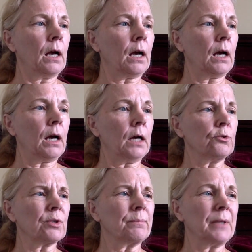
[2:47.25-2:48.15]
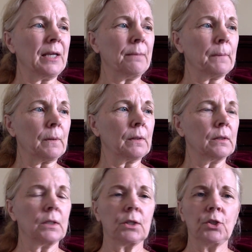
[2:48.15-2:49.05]
A hundred people.
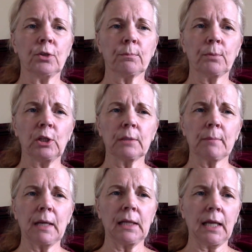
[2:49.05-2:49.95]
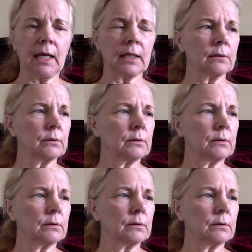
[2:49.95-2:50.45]
You're pulling my leg.